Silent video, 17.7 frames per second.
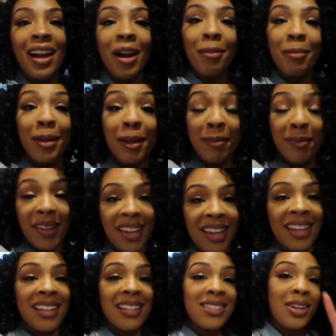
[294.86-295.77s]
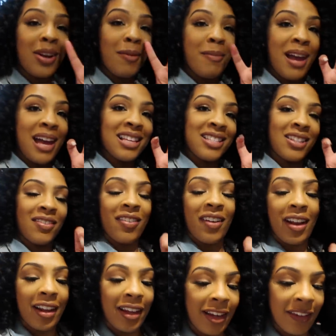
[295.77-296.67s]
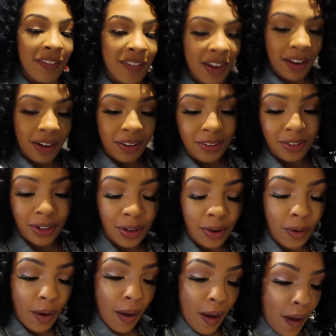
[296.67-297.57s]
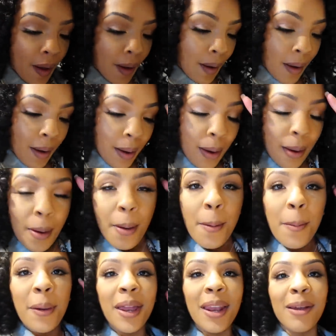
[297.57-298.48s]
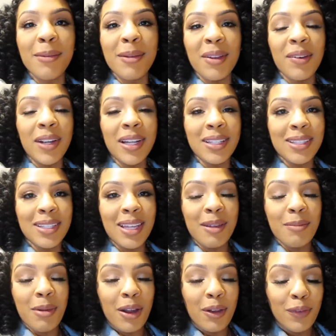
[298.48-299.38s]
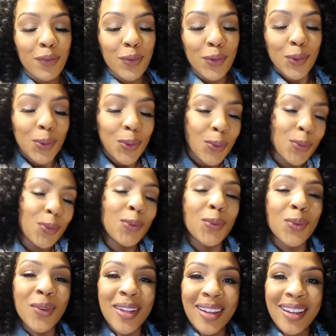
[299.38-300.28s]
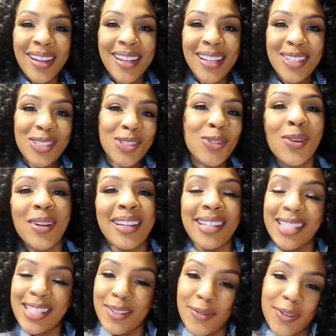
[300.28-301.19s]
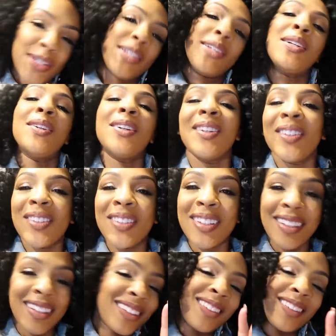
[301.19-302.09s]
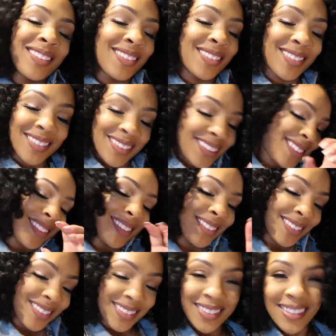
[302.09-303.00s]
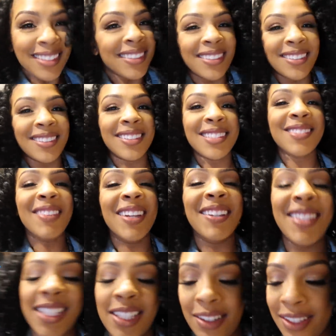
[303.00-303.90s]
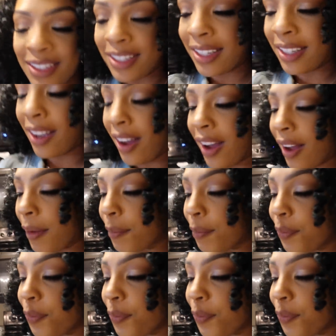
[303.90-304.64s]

Her big meat is her pacifier, if y'all don't know. But I'm getting ready to eat my food. Enjoy this food. Ooh, ooh, ooh. This butter is so good, y'all.